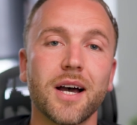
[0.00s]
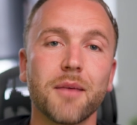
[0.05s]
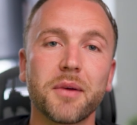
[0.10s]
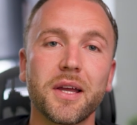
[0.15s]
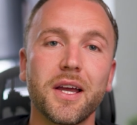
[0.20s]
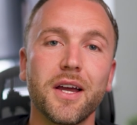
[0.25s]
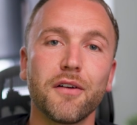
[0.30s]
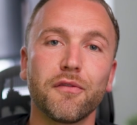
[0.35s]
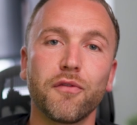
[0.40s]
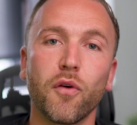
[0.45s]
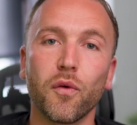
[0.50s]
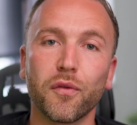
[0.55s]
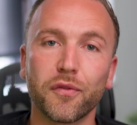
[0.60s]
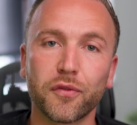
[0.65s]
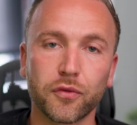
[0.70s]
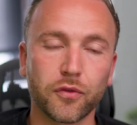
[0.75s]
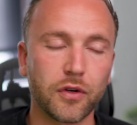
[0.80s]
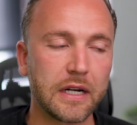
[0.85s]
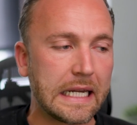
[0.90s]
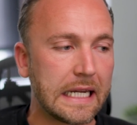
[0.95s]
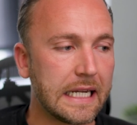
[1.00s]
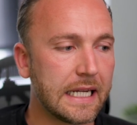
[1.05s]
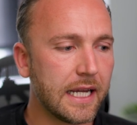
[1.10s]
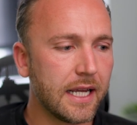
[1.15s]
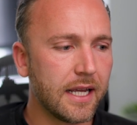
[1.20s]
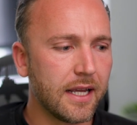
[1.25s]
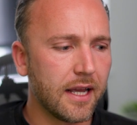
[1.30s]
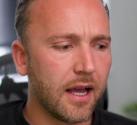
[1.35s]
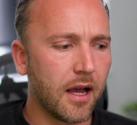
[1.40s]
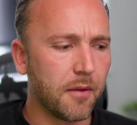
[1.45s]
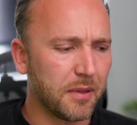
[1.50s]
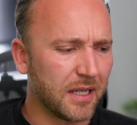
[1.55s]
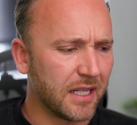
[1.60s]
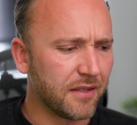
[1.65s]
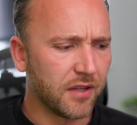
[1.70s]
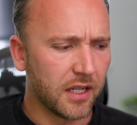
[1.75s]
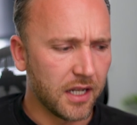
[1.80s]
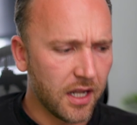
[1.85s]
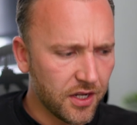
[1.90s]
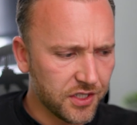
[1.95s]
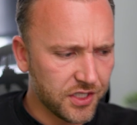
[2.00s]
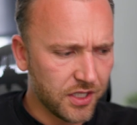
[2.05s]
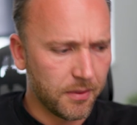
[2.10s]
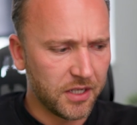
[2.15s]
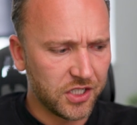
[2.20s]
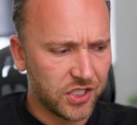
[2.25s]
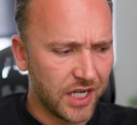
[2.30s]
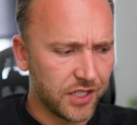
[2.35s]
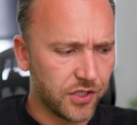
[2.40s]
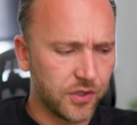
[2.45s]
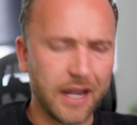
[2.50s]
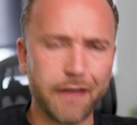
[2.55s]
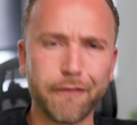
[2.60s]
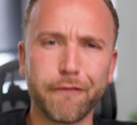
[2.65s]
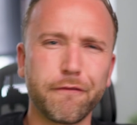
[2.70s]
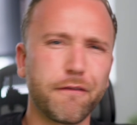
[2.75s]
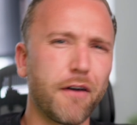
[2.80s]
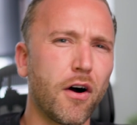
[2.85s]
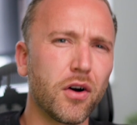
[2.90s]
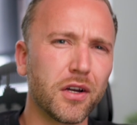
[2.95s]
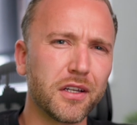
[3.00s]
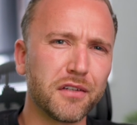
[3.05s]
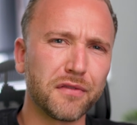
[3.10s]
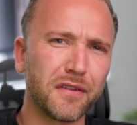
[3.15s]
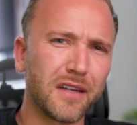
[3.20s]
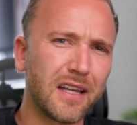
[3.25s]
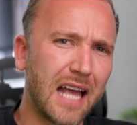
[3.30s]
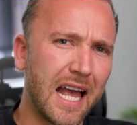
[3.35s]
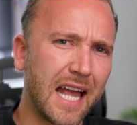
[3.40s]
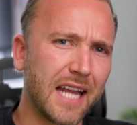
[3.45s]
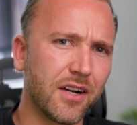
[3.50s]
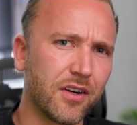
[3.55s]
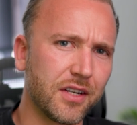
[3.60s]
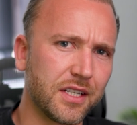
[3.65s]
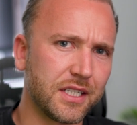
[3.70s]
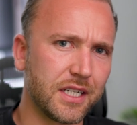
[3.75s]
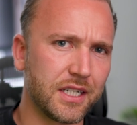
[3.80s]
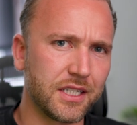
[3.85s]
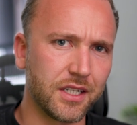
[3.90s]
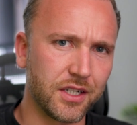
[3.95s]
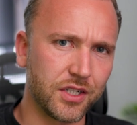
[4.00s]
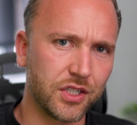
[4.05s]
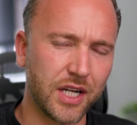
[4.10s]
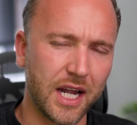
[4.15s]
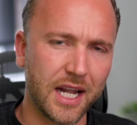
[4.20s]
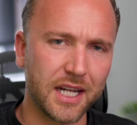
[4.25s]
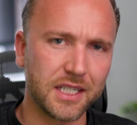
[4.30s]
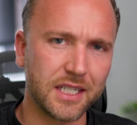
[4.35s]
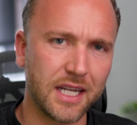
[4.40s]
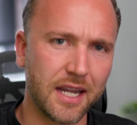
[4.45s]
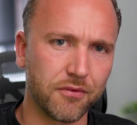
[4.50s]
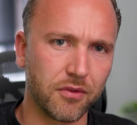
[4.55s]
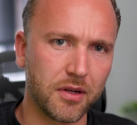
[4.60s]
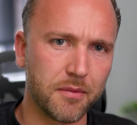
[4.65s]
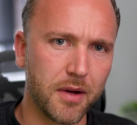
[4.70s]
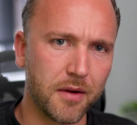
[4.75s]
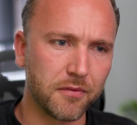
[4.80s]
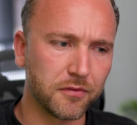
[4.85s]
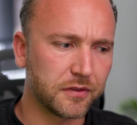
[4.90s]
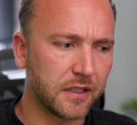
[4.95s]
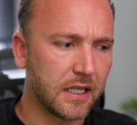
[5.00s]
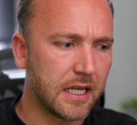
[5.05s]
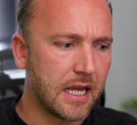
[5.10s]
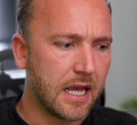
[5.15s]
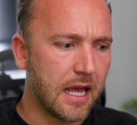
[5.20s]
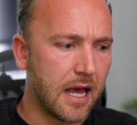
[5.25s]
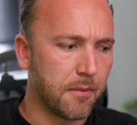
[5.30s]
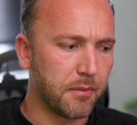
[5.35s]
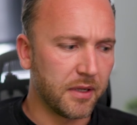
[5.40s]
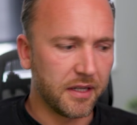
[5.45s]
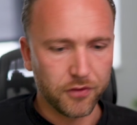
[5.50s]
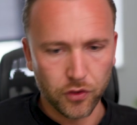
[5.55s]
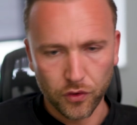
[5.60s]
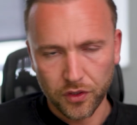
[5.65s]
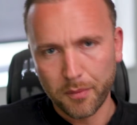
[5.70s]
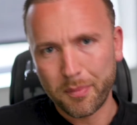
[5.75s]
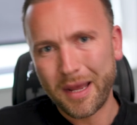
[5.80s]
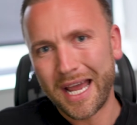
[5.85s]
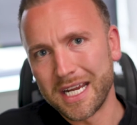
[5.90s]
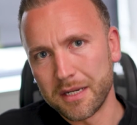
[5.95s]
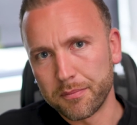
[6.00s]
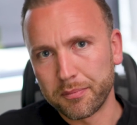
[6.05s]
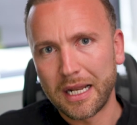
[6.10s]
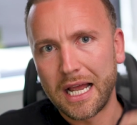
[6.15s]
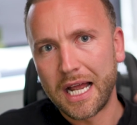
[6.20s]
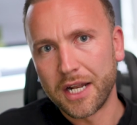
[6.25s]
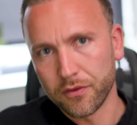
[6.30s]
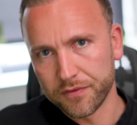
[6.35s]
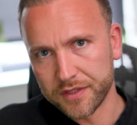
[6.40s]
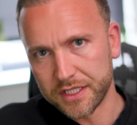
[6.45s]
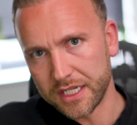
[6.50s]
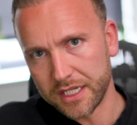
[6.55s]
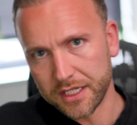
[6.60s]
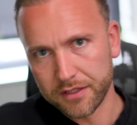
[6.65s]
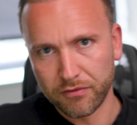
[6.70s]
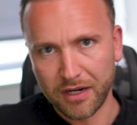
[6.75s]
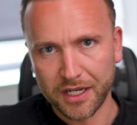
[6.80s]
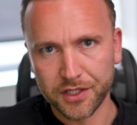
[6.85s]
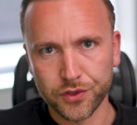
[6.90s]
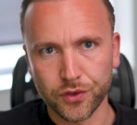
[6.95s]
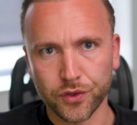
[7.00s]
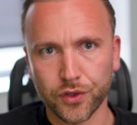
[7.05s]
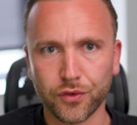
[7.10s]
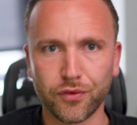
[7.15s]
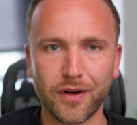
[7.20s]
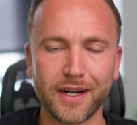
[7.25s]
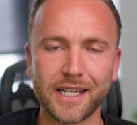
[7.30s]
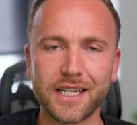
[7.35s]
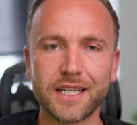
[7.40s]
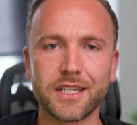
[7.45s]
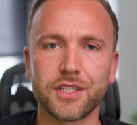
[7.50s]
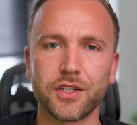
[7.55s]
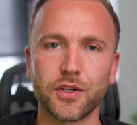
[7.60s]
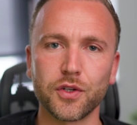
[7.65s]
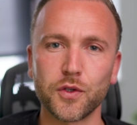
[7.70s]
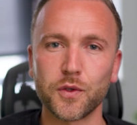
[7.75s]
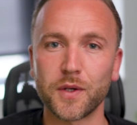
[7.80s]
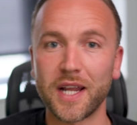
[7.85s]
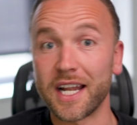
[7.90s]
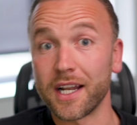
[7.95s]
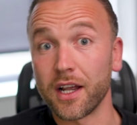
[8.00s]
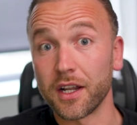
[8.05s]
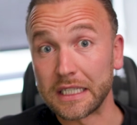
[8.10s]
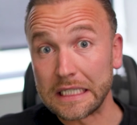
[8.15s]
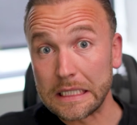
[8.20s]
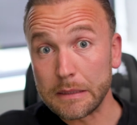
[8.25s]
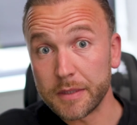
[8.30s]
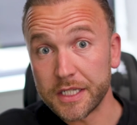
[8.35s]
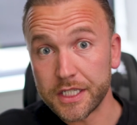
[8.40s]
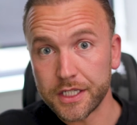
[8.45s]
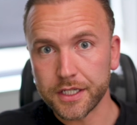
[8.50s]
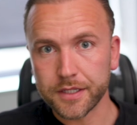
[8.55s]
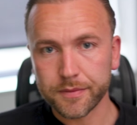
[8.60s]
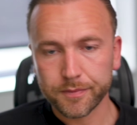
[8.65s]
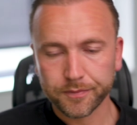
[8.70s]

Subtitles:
up for free. I believe the last time I checked, you get 5 AI assistant chats every month. But if you're on the paid plan, obviously it runs on credit, so you get unlimited.